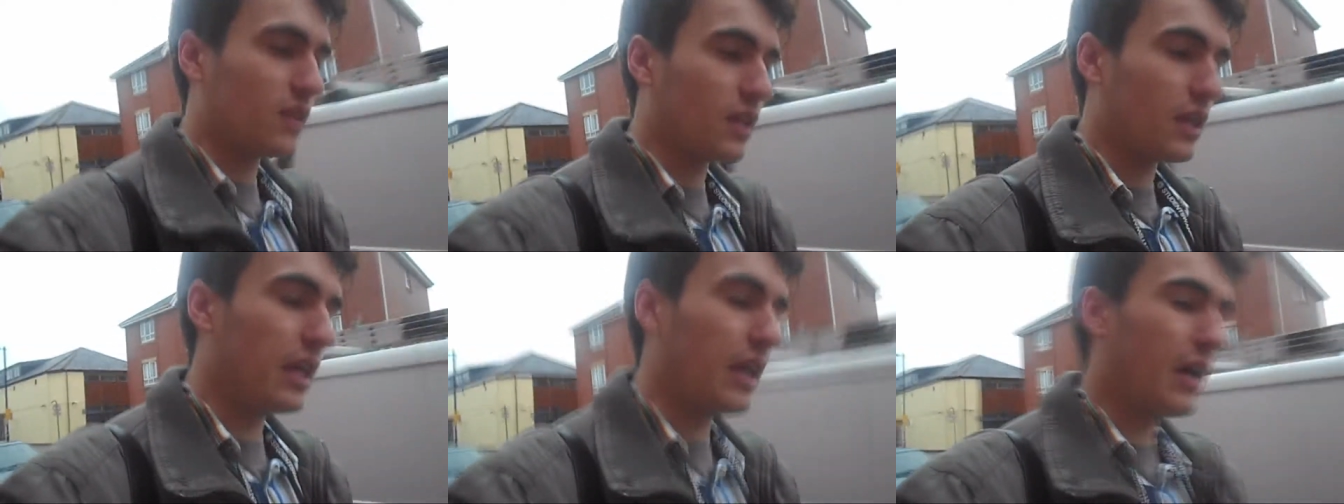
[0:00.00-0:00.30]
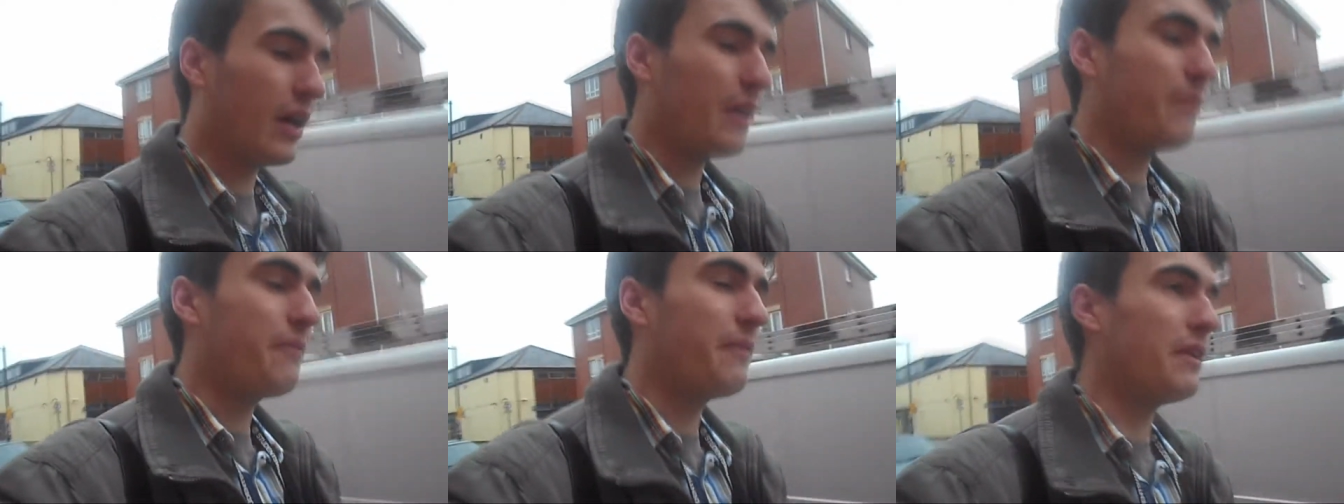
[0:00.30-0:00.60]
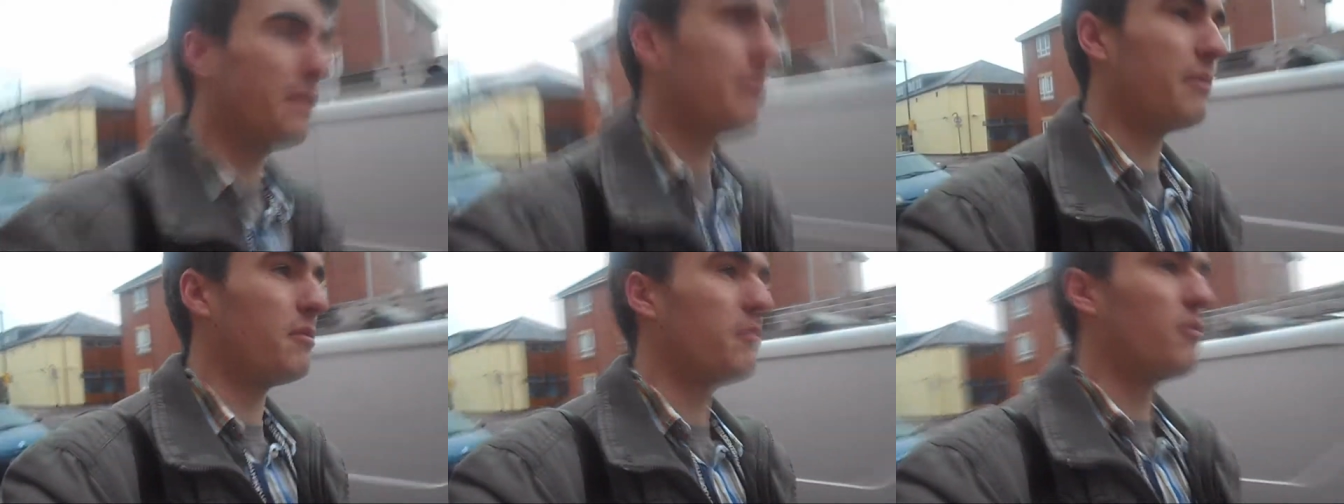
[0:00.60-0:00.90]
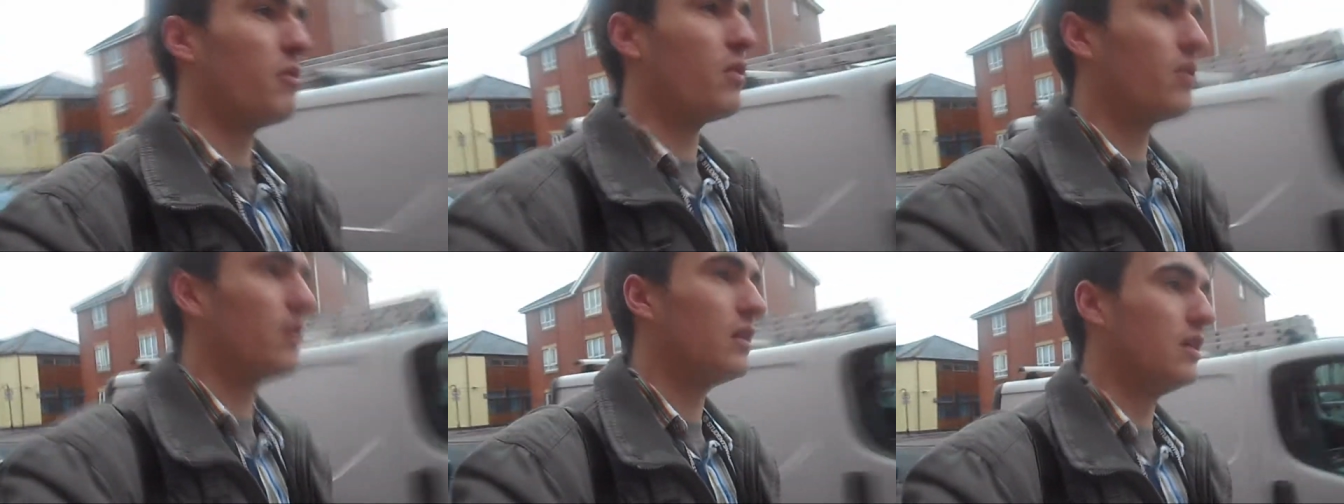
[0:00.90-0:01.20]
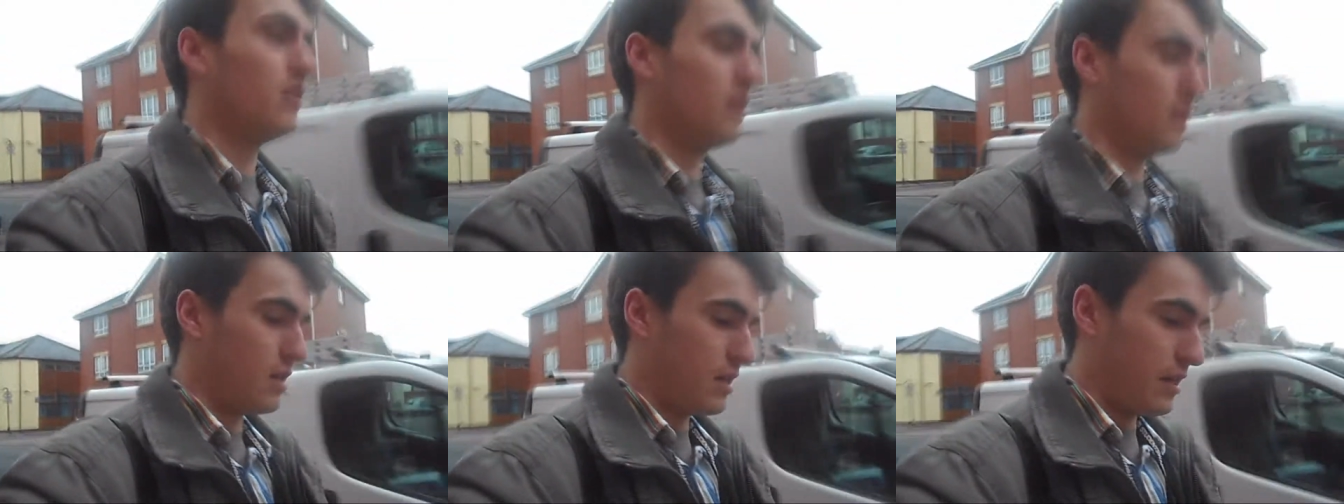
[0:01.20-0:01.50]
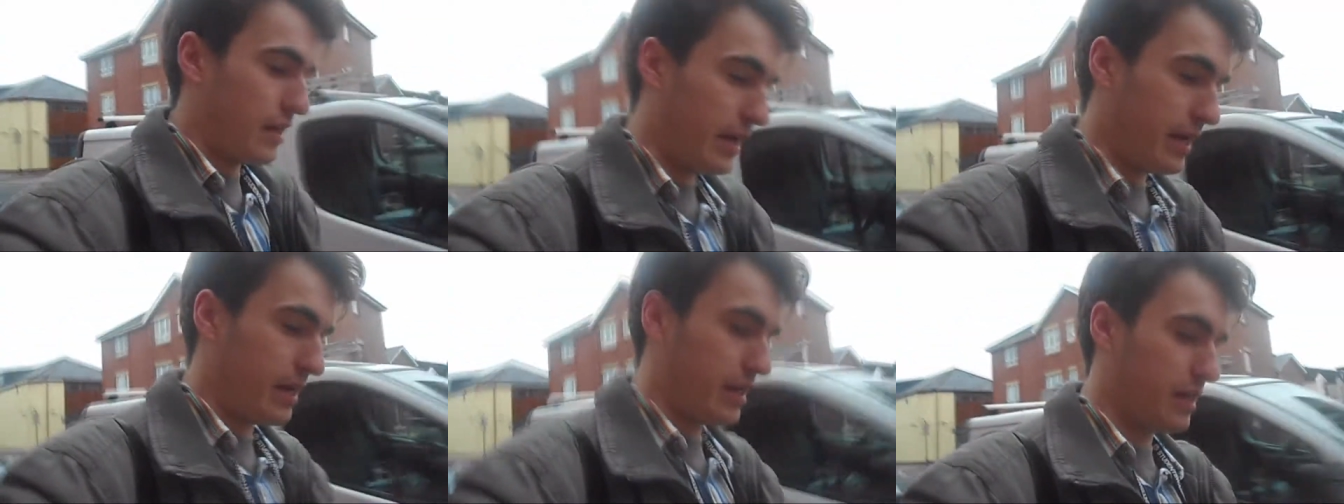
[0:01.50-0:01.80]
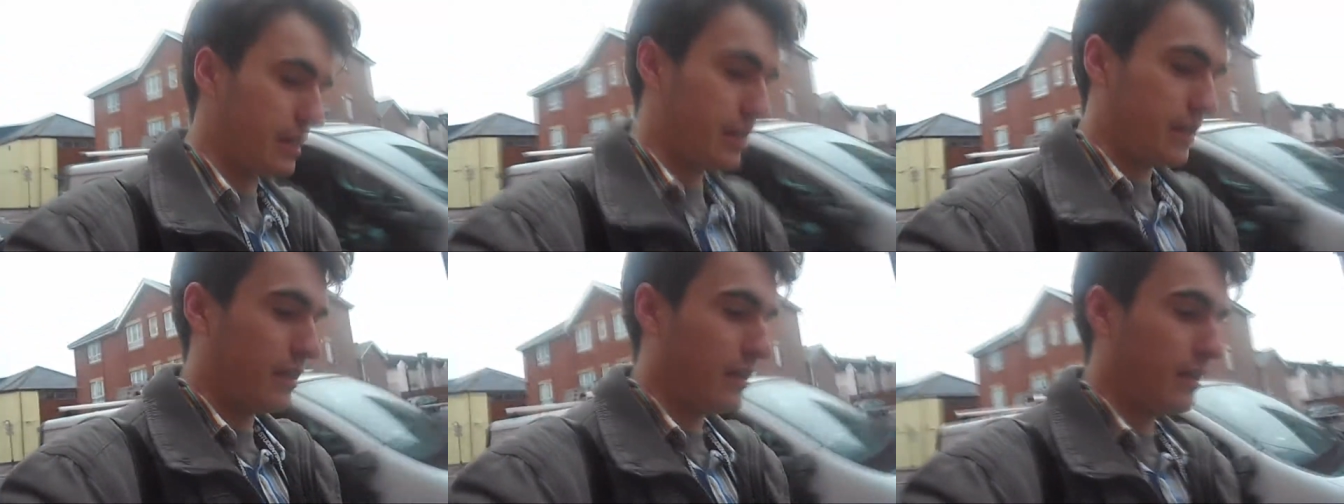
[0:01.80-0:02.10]
Now I feel a bit more.
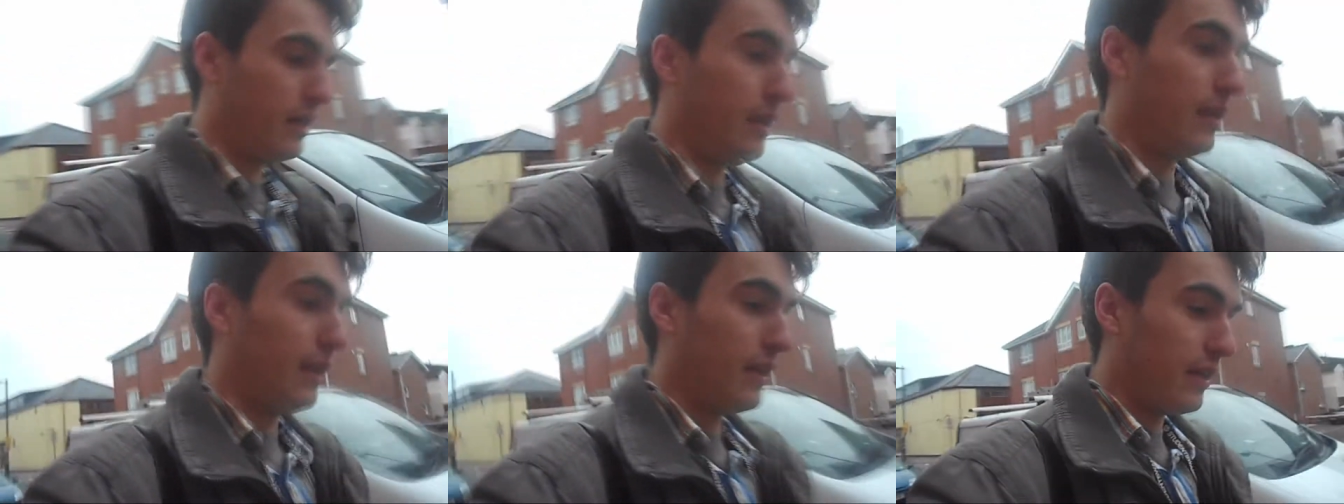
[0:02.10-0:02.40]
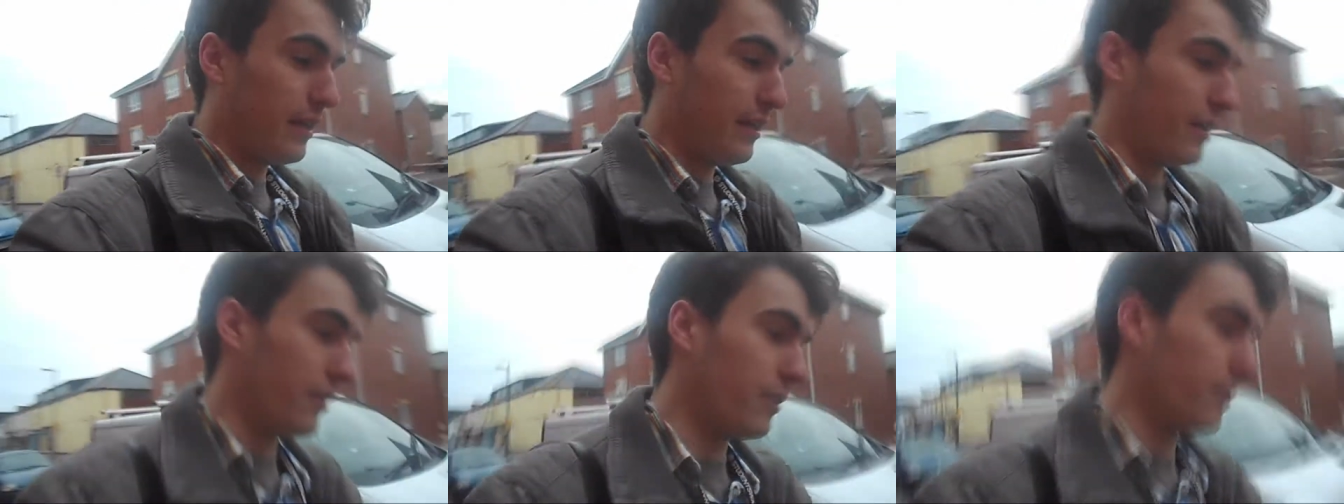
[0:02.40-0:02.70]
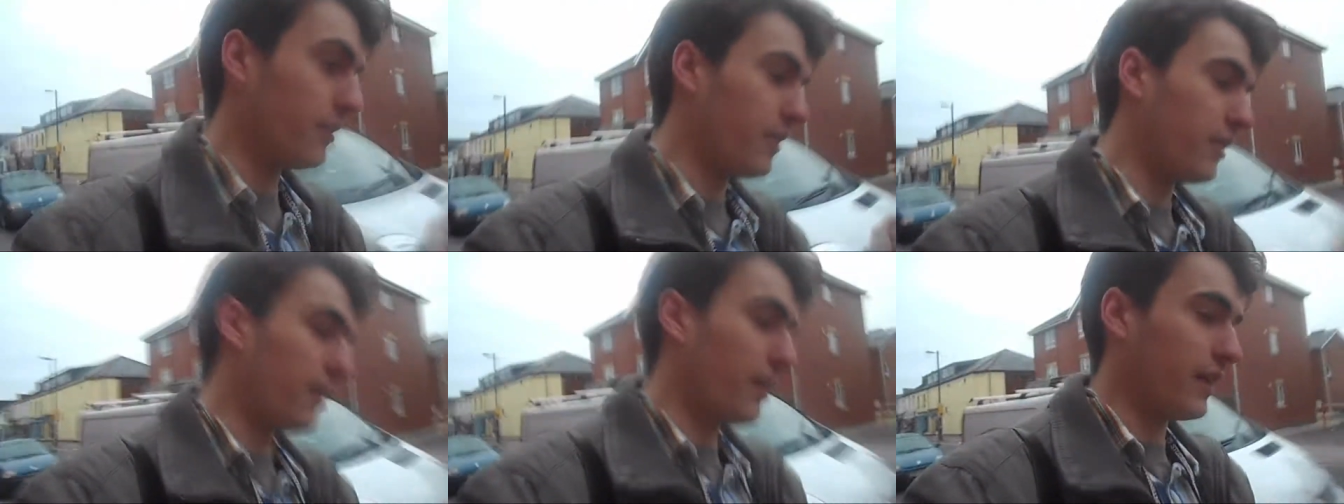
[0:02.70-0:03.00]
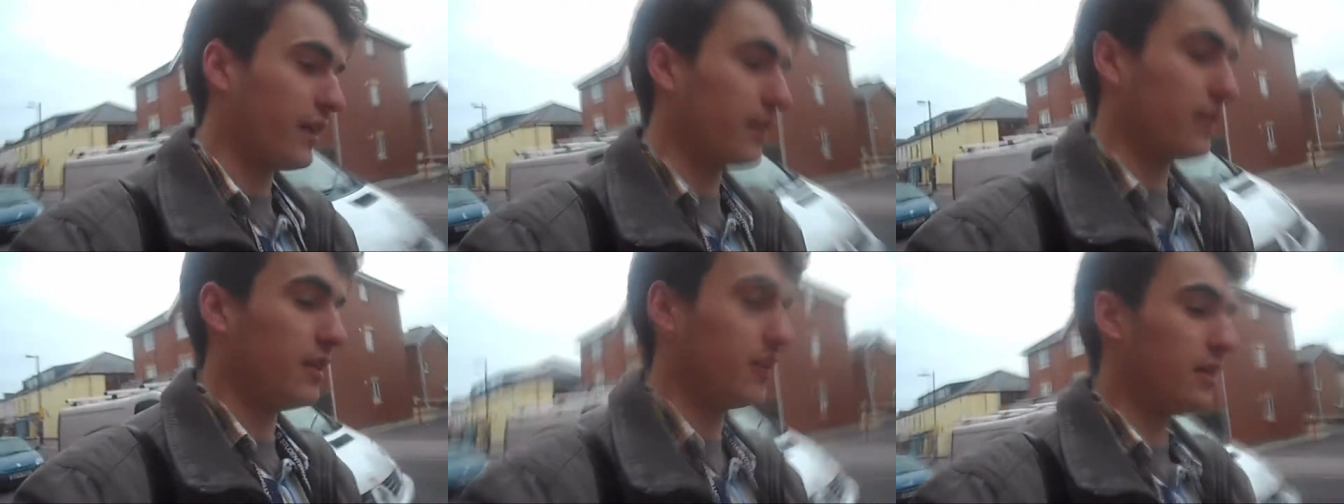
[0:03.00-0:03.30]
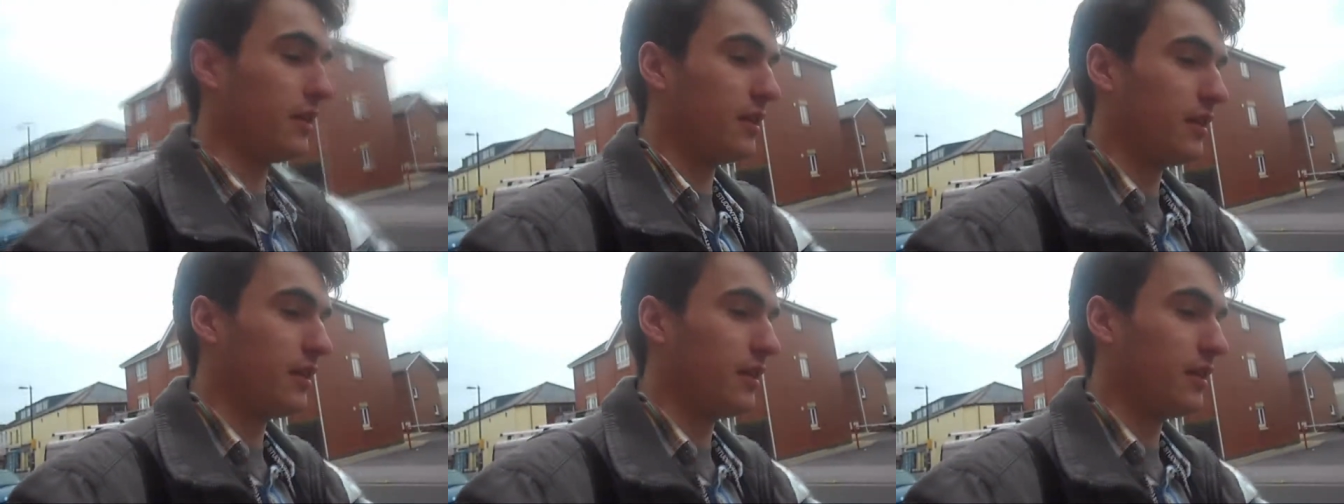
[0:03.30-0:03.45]
The only thing